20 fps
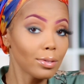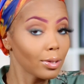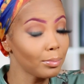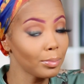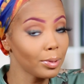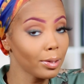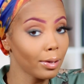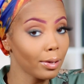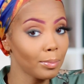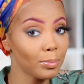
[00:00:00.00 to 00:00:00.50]

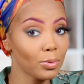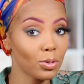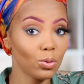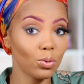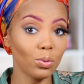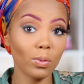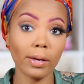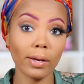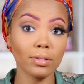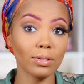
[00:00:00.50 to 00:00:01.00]

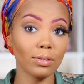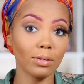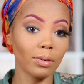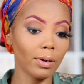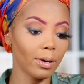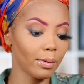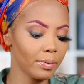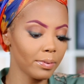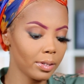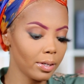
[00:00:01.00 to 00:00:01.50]
Sometimes, you guys
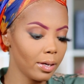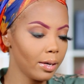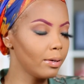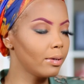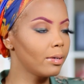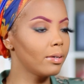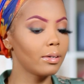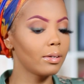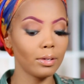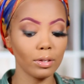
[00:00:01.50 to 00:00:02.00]
know I really
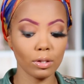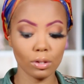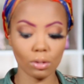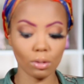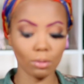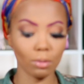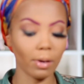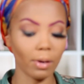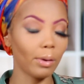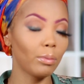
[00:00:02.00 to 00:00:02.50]
hate
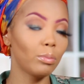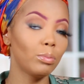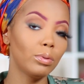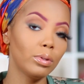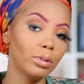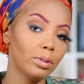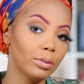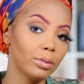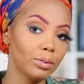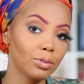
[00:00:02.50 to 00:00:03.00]
cooking, so I
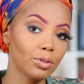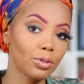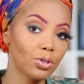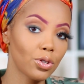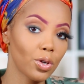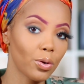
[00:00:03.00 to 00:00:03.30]
will